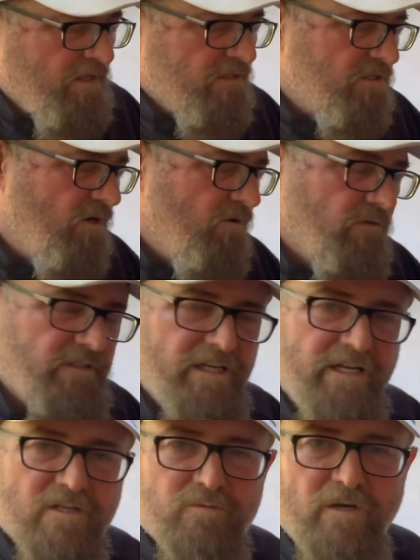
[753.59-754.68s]
So
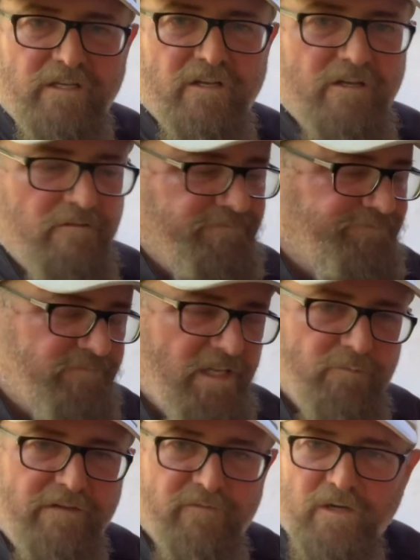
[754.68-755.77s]
here's what you do. And we've